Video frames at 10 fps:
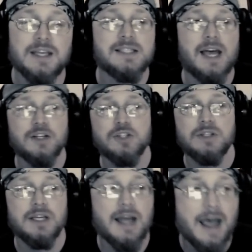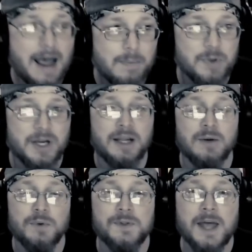is actually
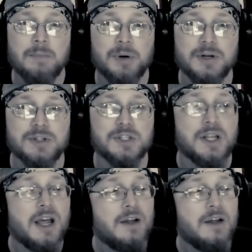happening with that person.